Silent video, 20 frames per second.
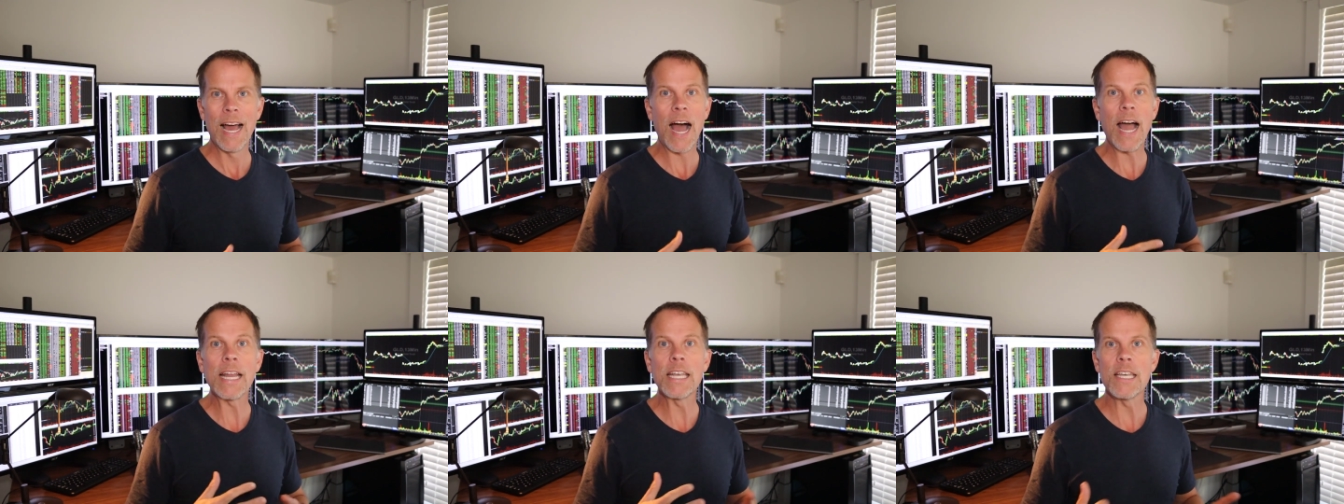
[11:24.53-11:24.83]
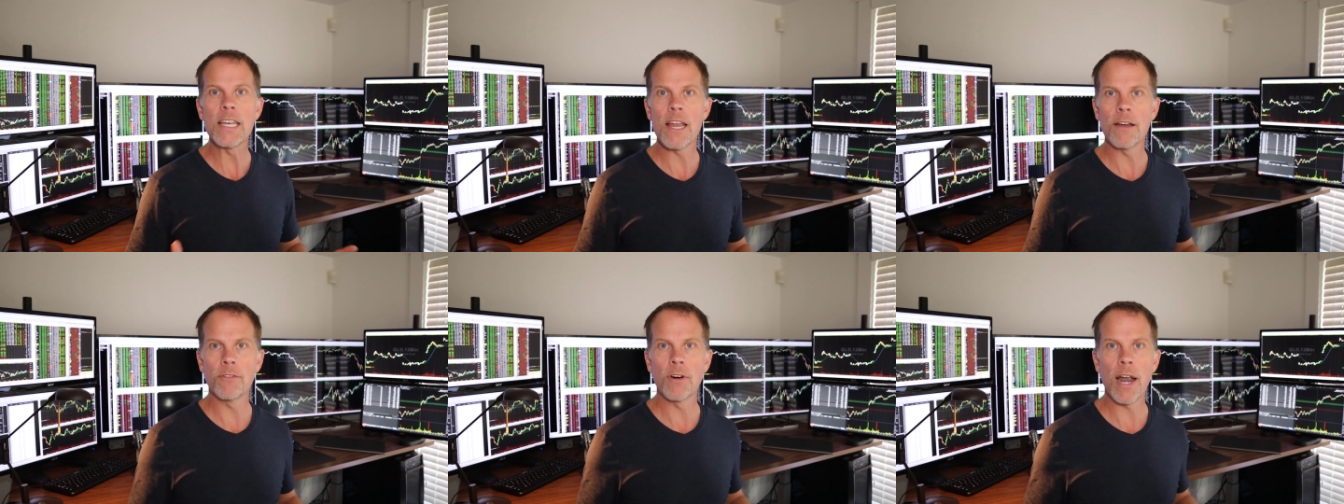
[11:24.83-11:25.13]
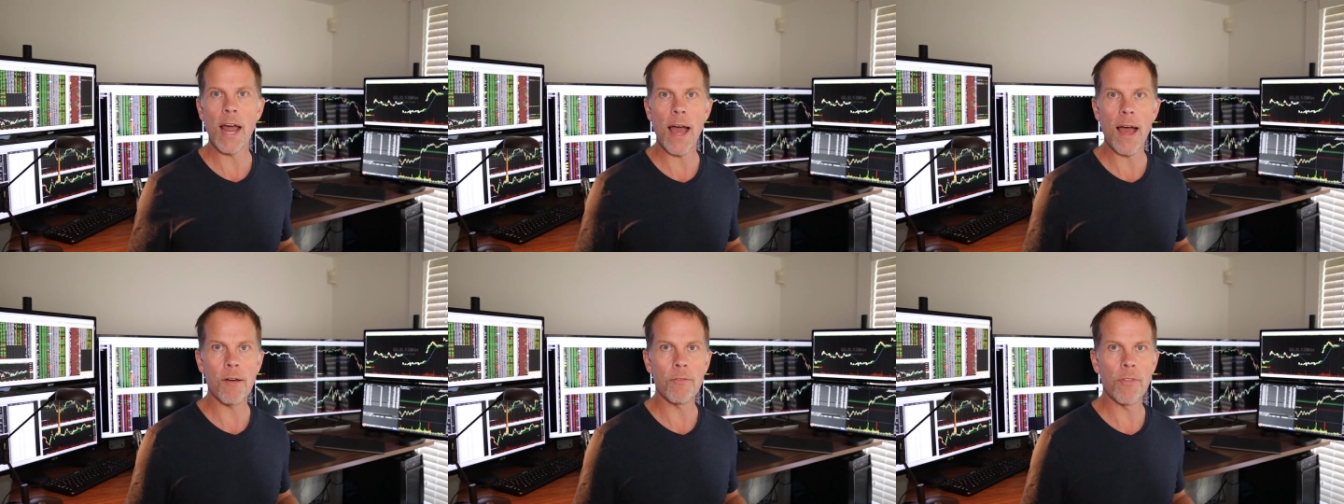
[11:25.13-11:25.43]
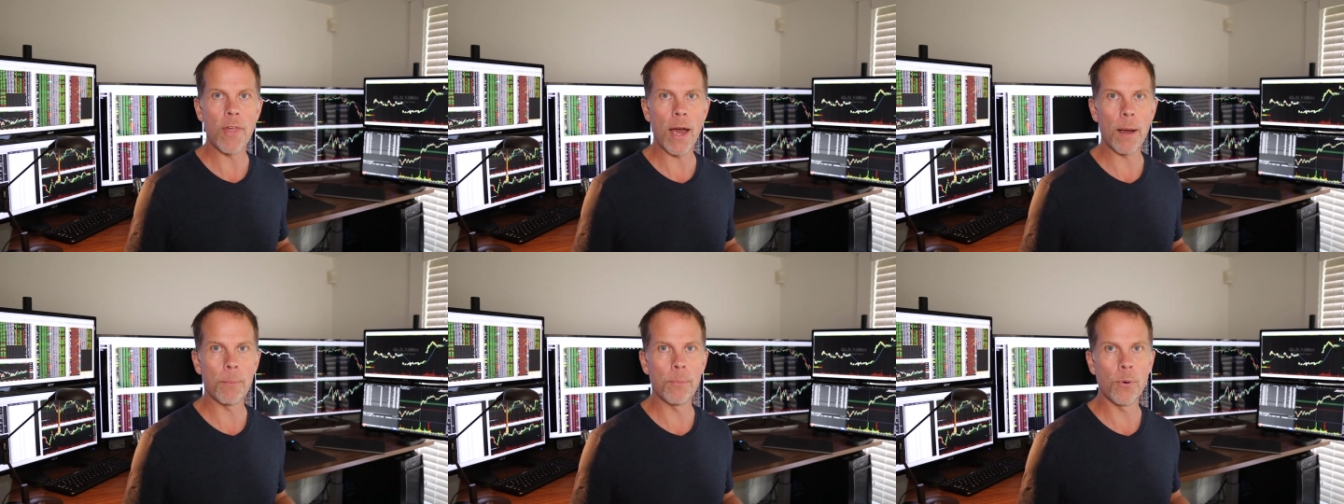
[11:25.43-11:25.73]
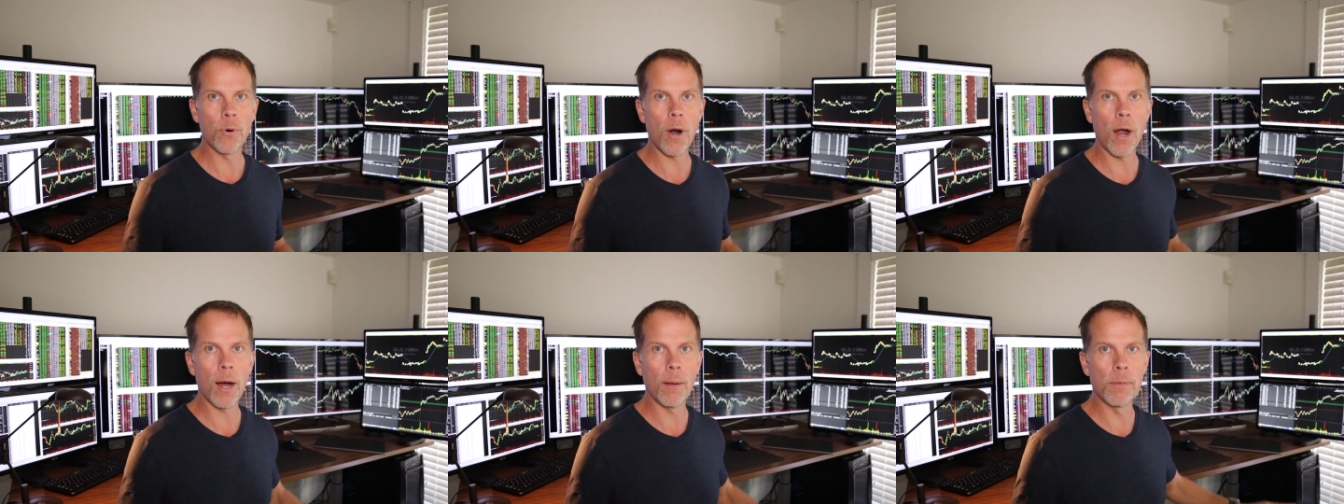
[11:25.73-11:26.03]
I never have that
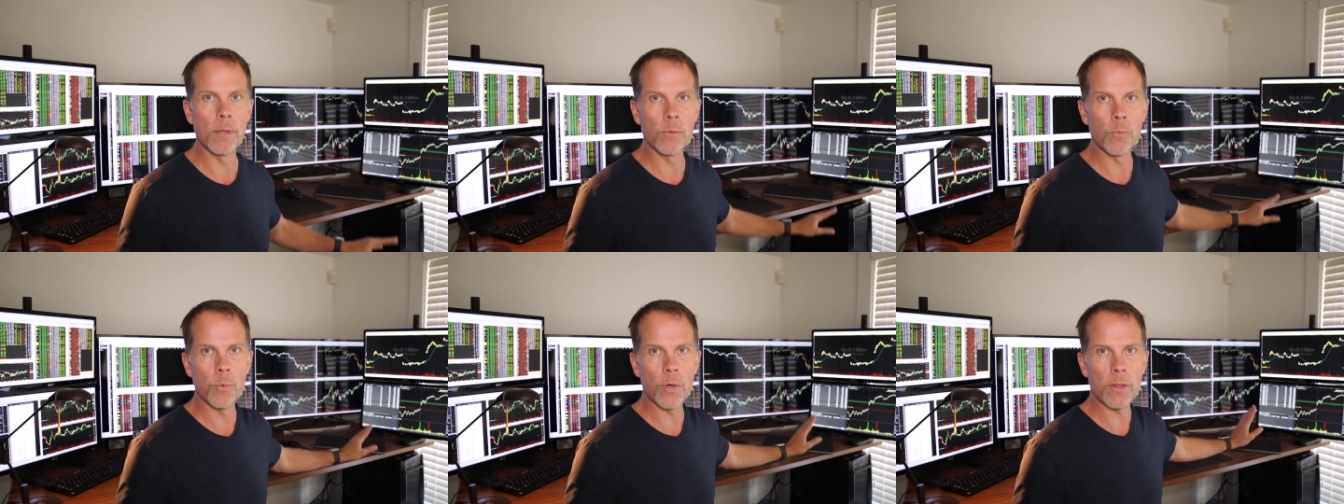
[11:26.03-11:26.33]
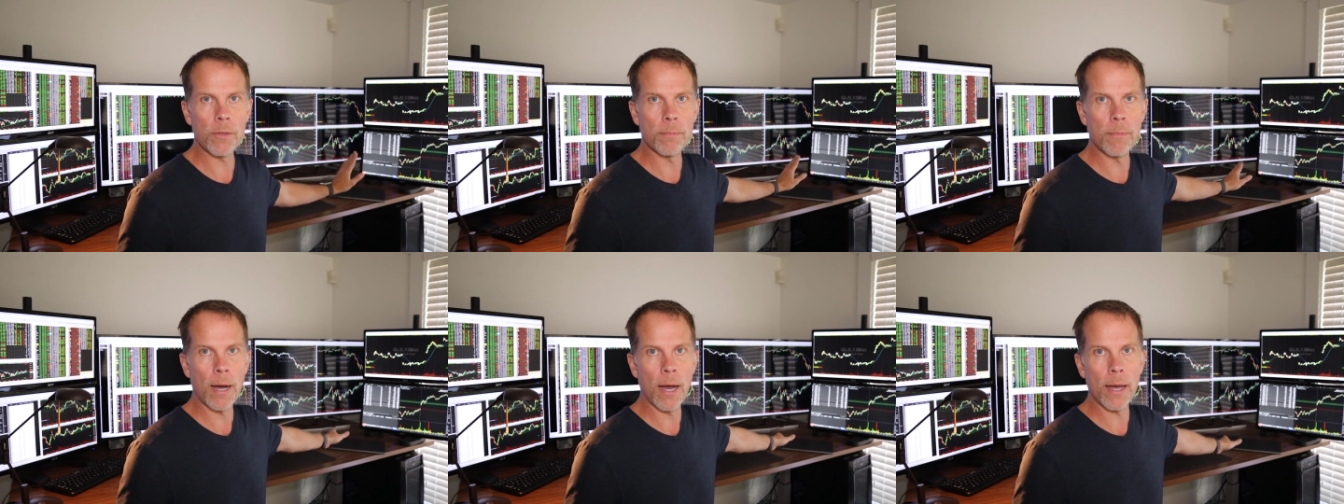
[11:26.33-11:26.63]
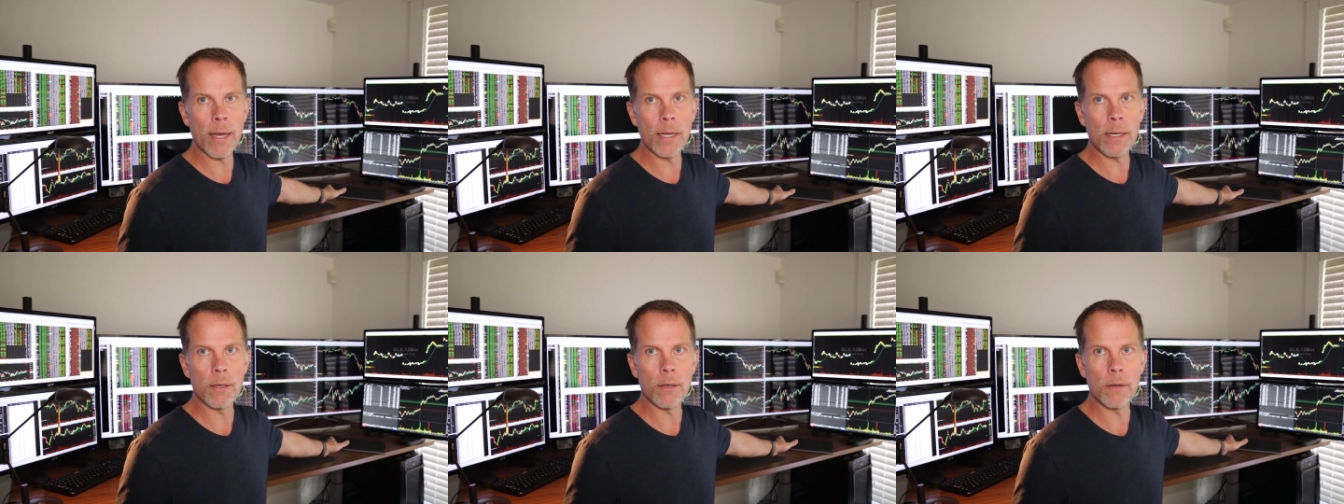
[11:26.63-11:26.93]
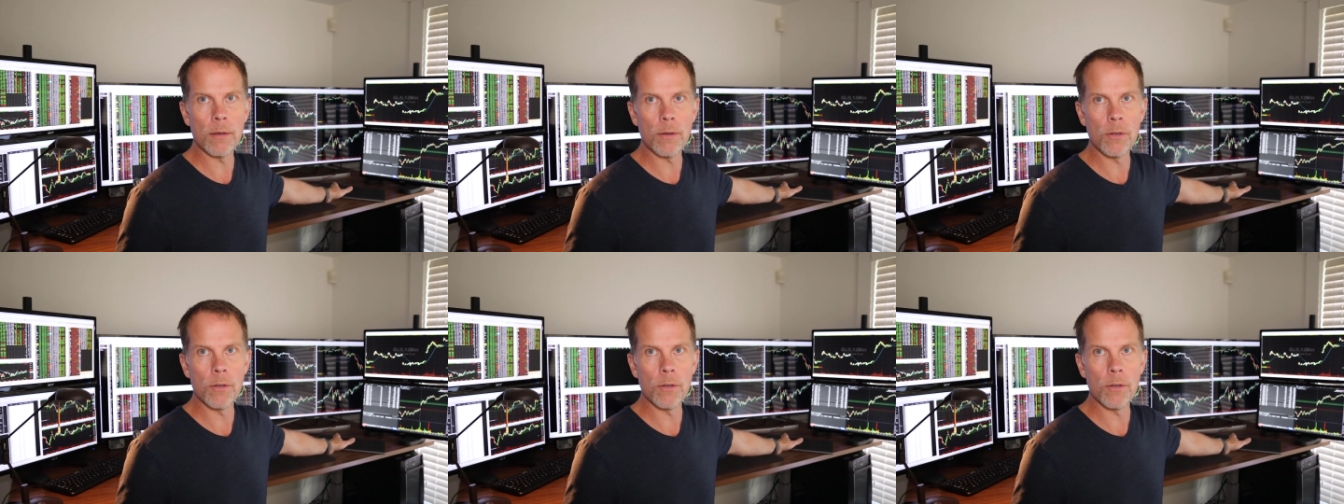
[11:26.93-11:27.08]
problem with my